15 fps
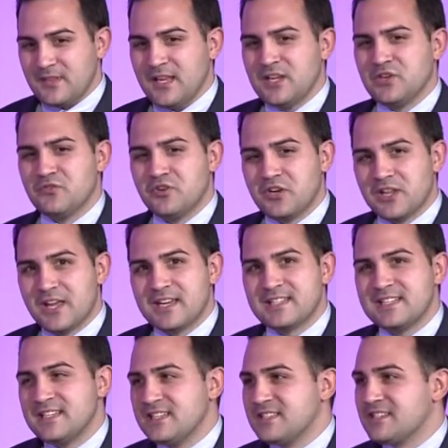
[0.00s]
you realize
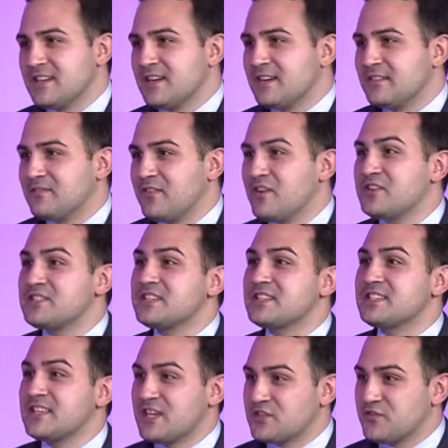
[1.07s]
he's a very
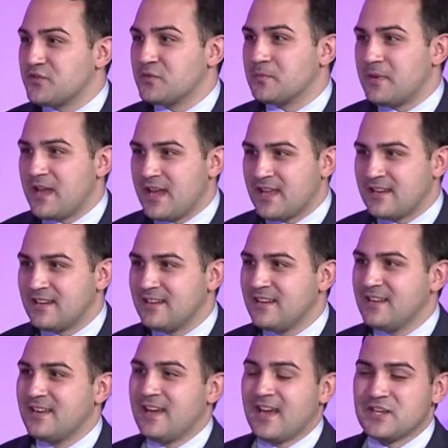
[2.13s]
successful man
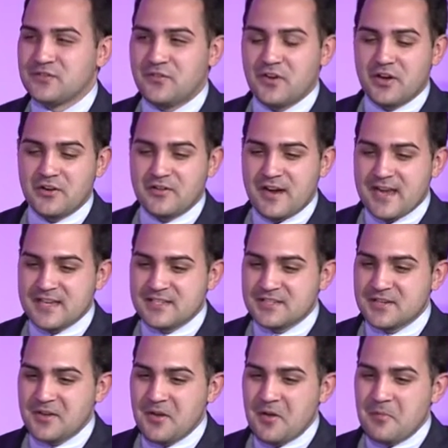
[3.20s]
as far
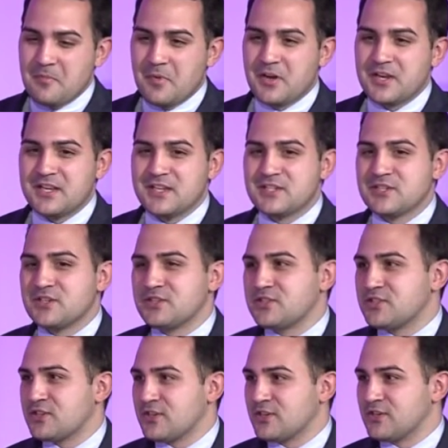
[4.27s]
as money is
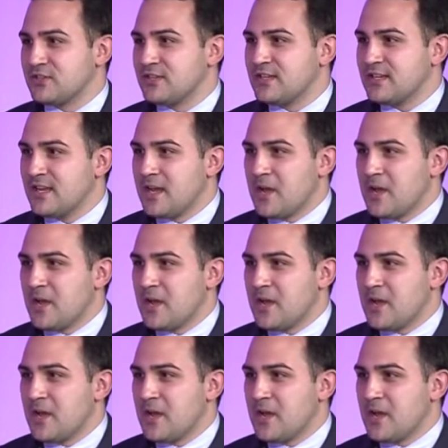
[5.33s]
concerned,